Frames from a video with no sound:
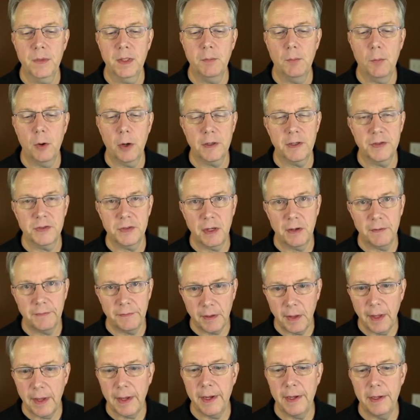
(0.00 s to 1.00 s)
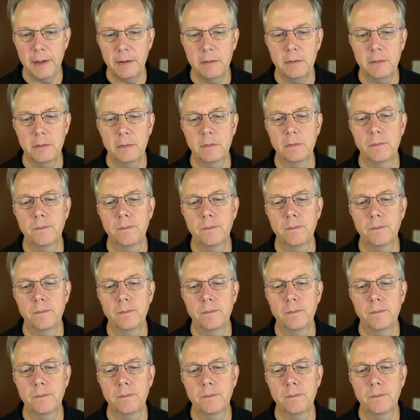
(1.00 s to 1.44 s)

Marked as offline.